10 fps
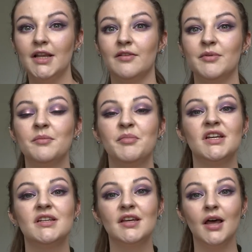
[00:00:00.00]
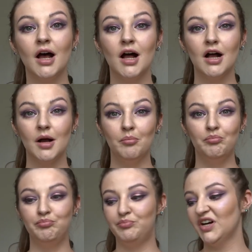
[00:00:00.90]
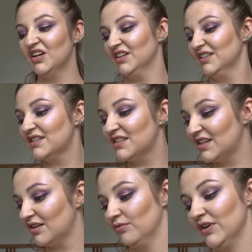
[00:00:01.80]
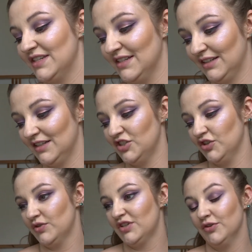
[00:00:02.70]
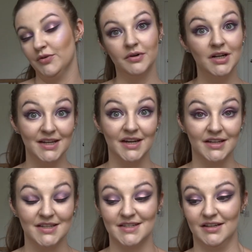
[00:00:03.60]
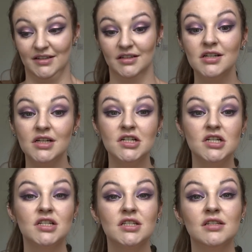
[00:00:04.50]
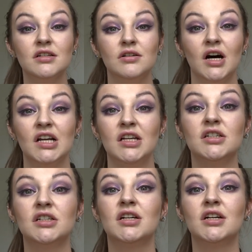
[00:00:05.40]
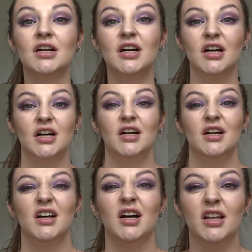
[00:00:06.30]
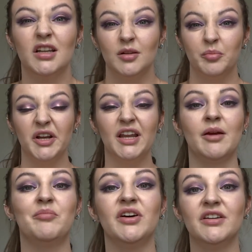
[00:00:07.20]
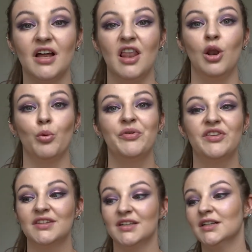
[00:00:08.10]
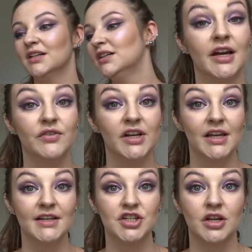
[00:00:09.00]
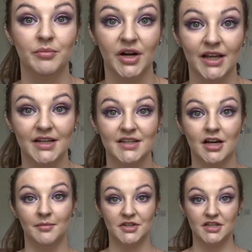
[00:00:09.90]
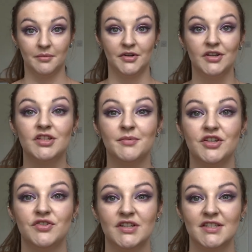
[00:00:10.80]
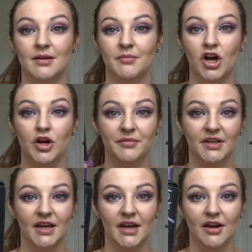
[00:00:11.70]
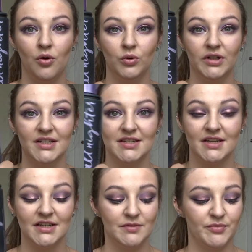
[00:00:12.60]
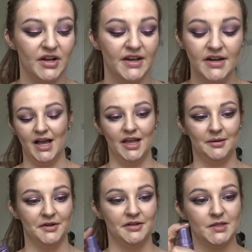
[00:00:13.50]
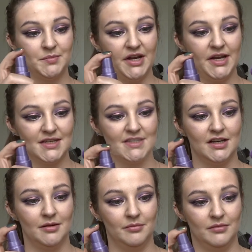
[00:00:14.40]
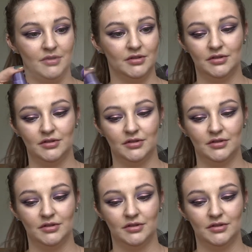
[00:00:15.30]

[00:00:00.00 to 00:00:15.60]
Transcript: Yeah, I've been a bit burnt recently due to heat and sun. So I look a little bit like a burnt lobster. I'd really like to shine bright like a diamond, so I'm going to be using some Urban Decay All Nighter Setting Spray. I'm going to be spraying some